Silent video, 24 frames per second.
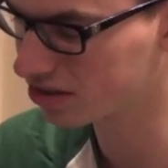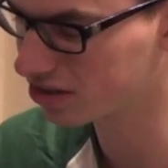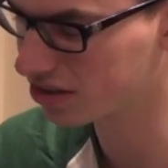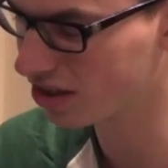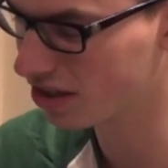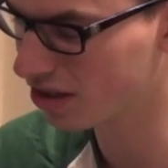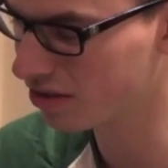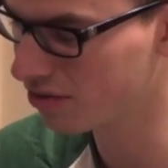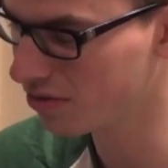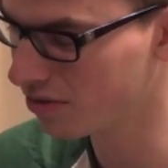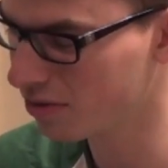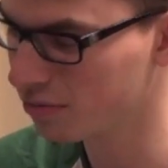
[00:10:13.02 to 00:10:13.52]
our
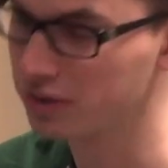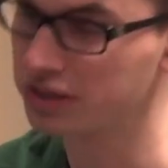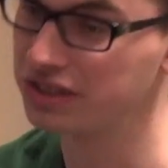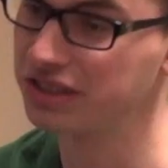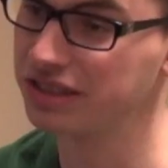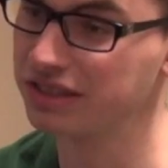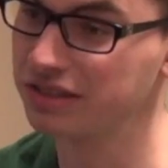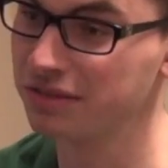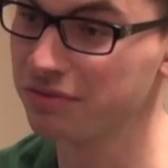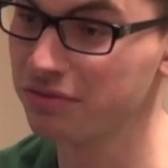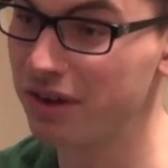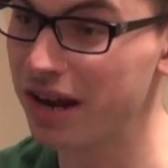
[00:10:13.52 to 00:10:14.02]
show,
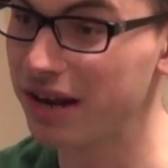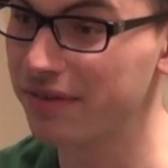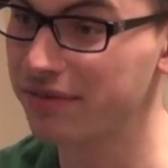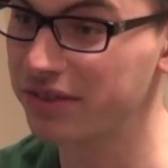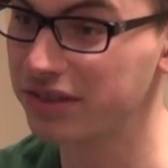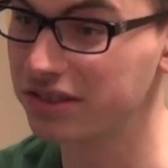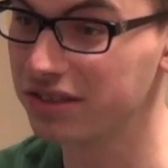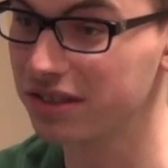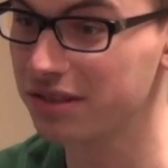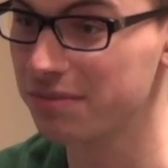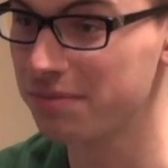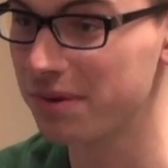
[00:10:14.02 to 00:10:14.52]
which is
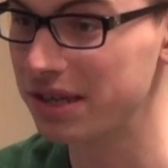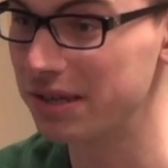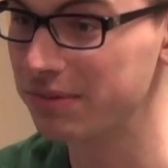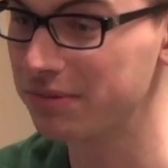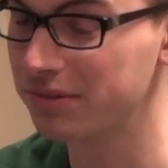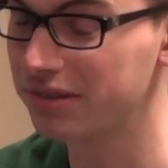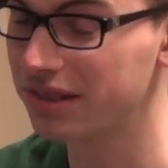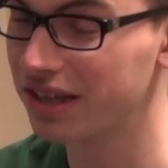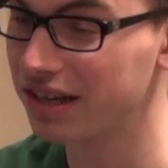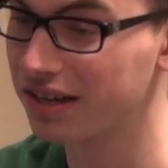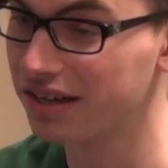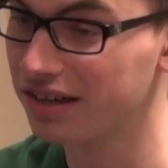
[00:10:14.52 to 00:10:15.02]
irrelevant to the
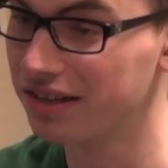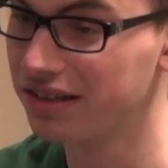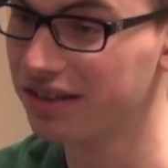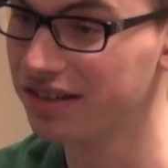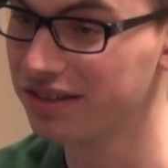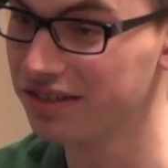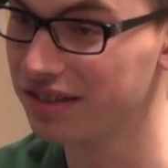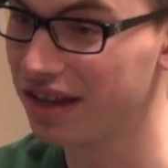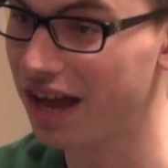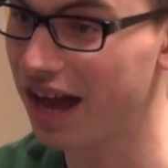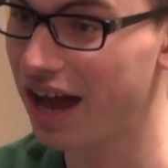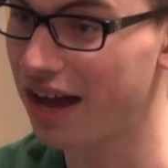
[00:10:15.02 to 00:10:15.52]
people that
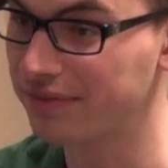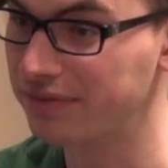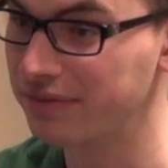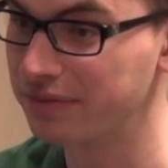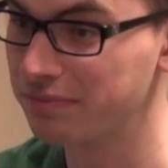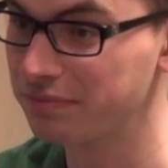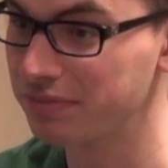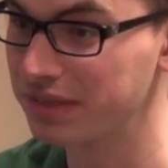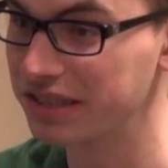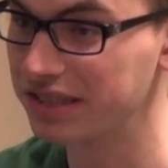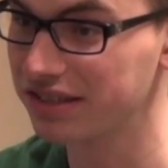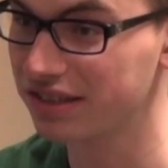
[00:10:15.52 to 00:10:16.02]
have
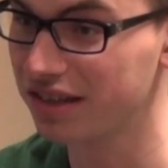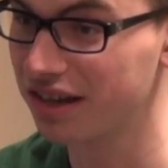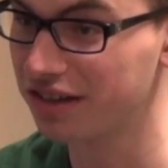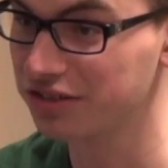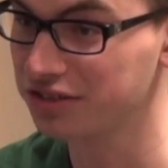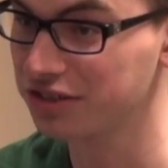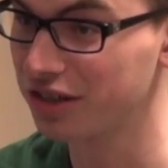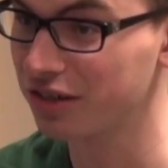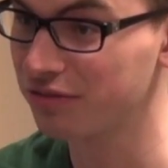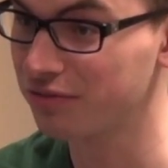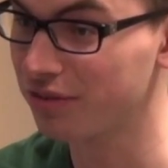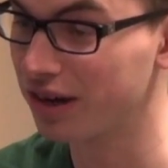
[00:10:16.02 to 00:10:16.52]
missed
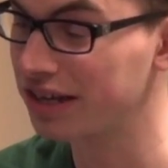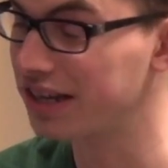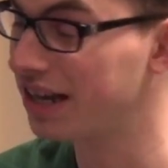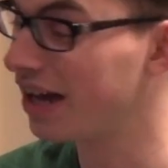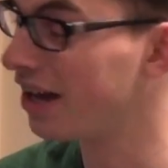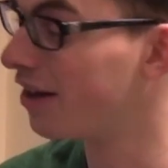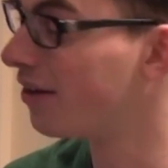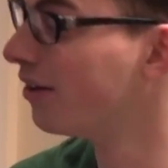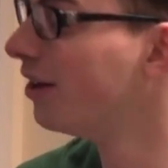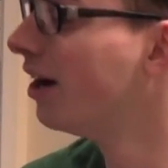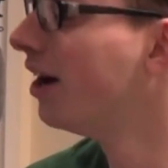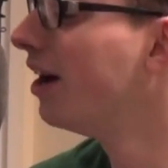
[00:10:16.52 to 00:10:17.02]
our show right
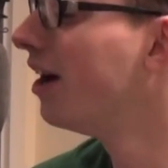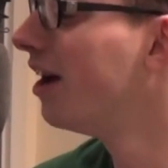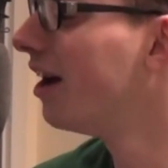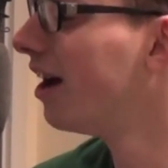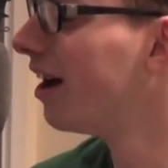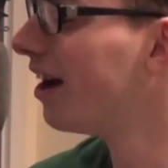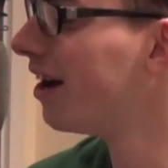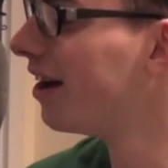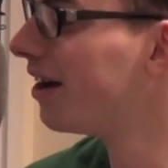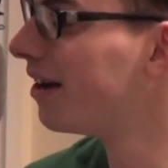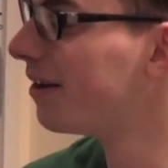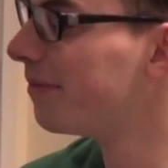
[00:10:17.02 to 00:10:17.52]
now,
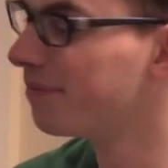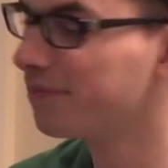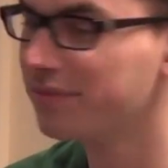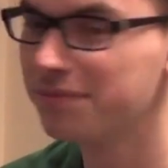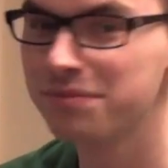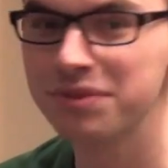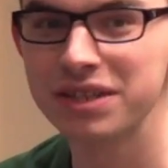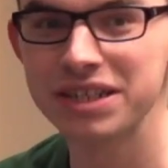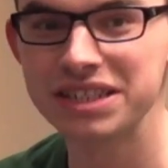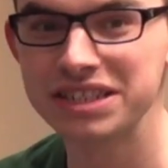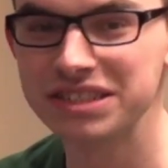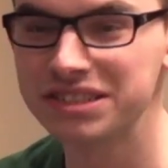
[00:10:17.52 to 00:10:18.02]

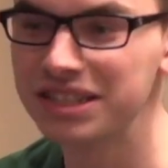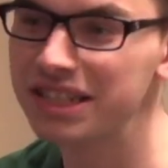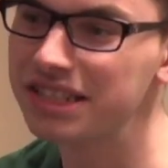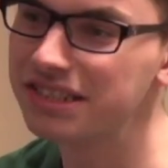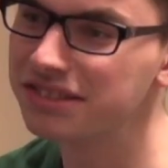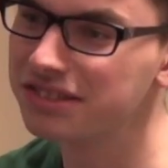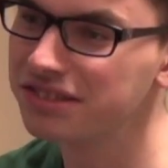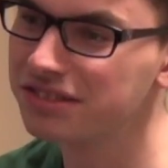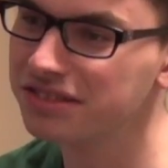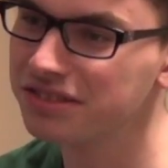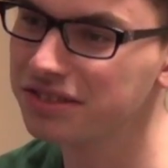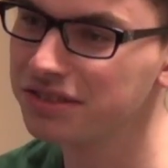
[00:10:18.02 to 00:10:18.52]
please
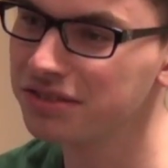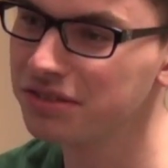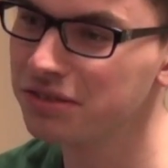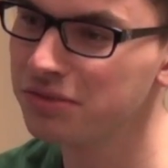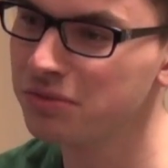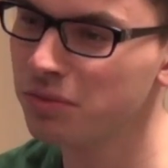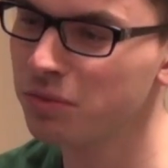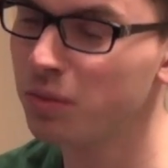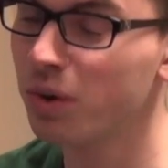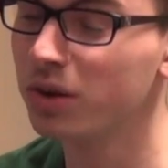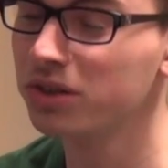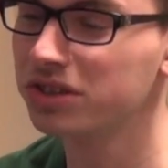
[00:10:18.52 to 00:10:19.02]

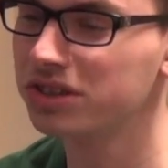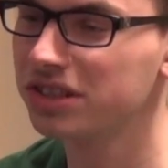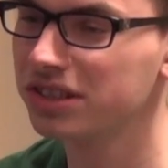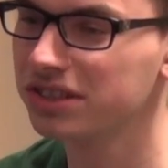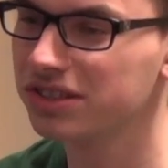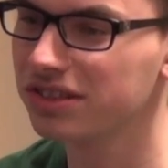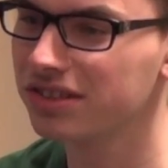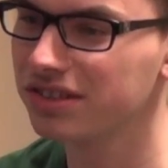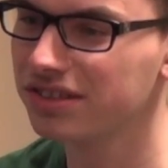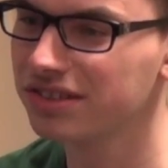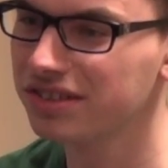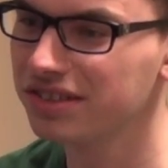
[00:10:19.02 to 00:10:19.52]
watch
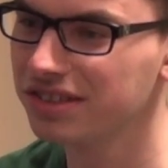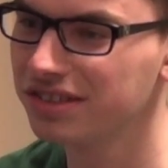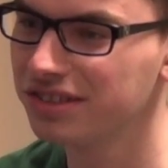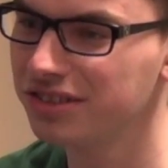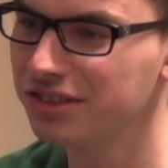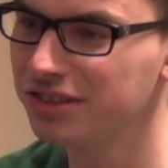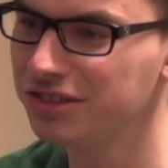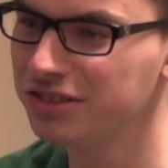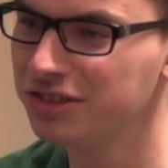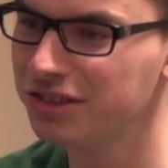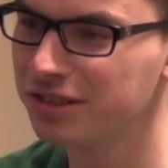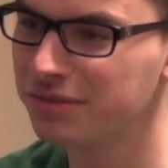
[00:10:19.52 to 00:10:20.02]
us on
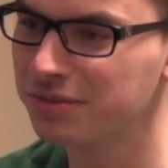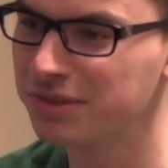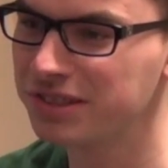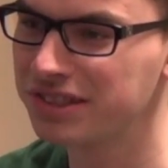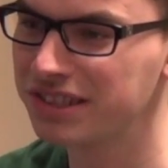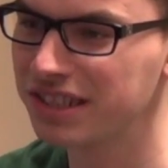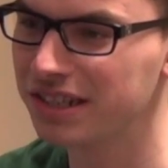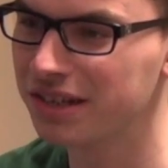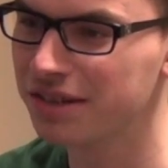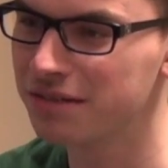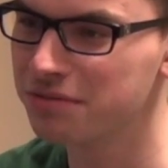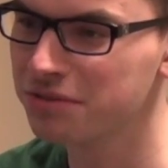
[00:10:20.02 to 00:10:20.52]
YouTube and
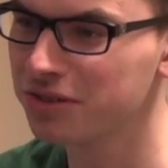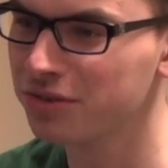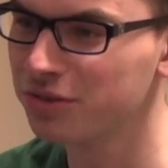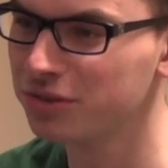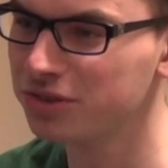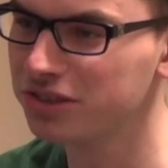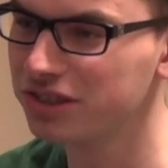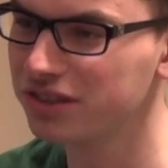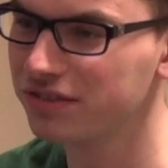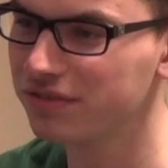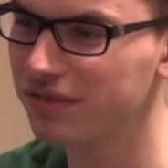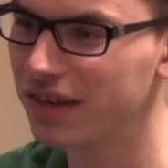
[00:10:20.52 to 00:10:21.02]
see our
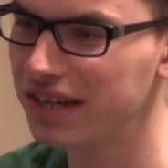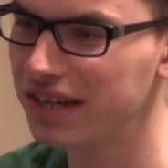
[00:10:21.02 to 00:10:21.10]
gorgeous